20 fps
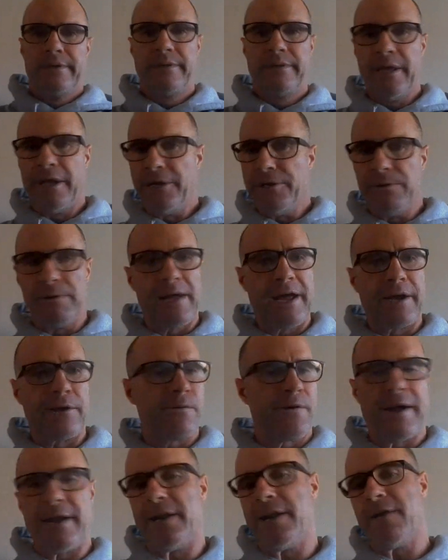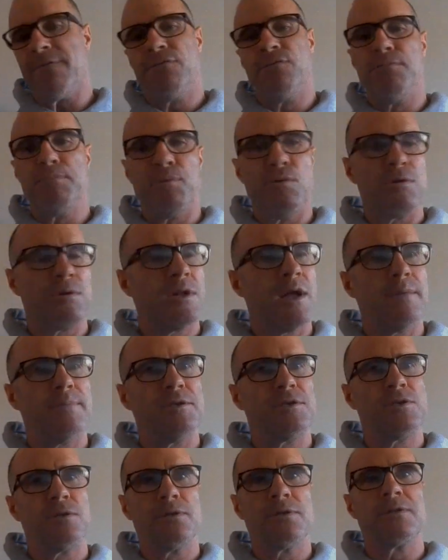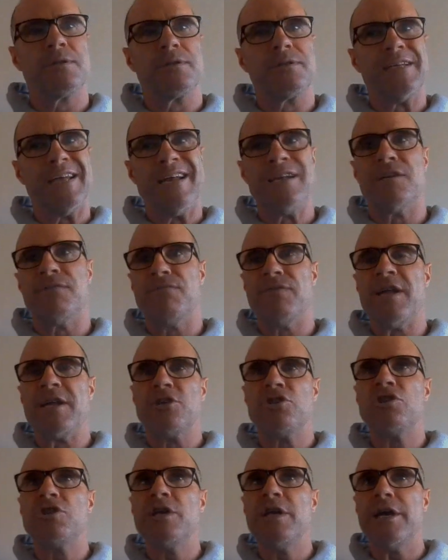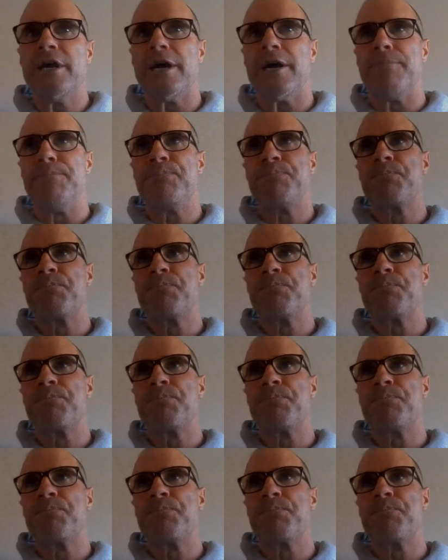that he'll hang around at our football club until the end of next year.